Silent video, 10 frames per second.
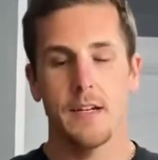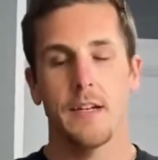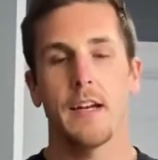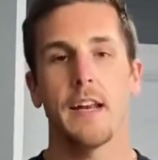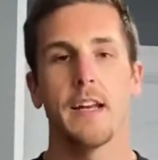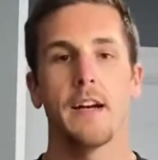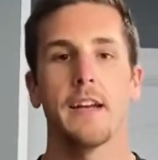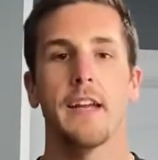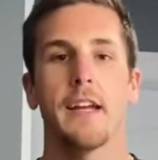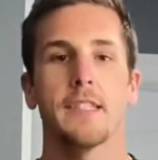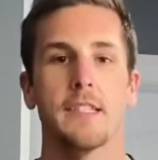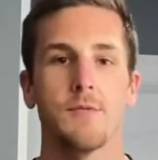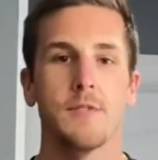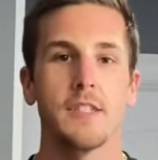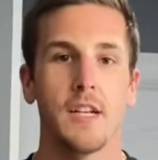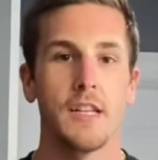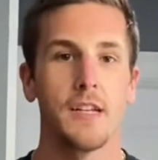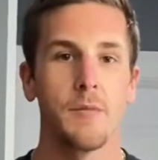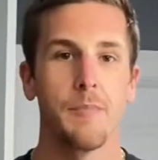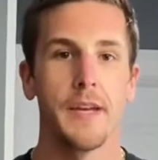Got a gun case. This one's a
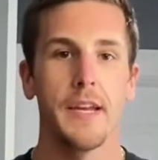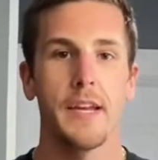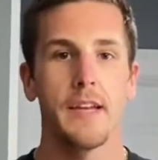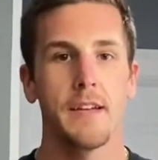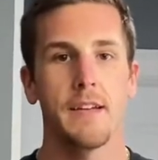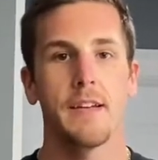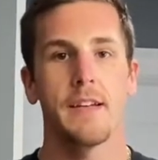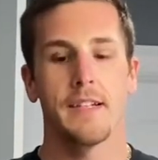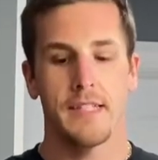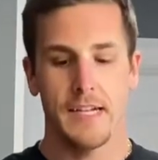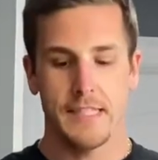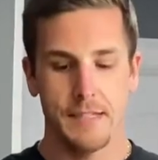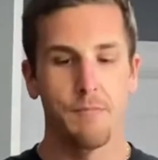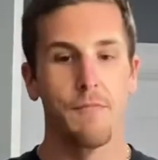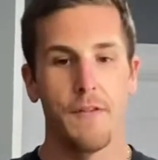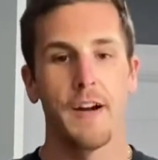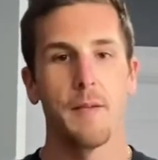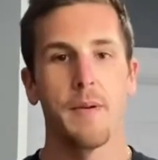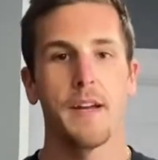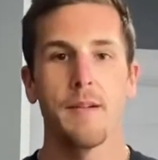little big. It's actually very
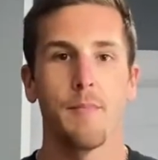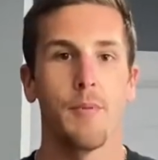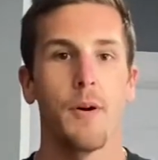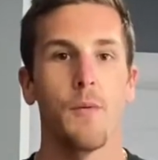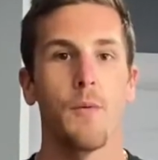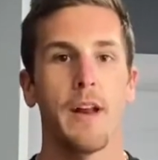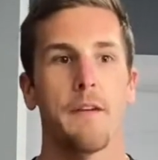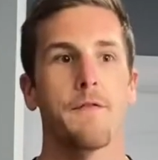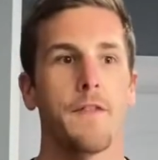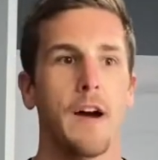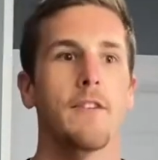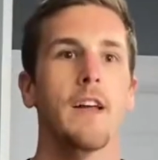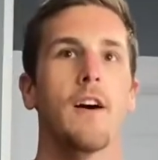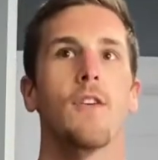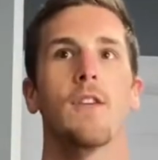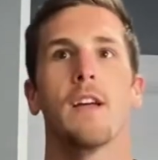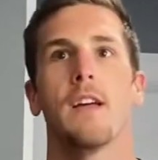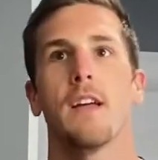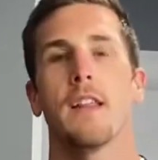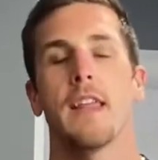big, but when I found out
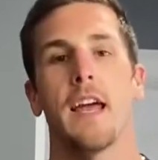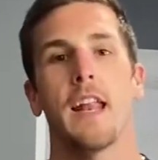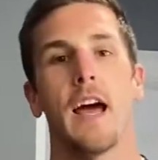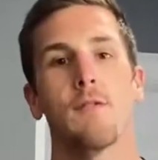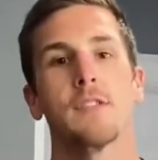that I was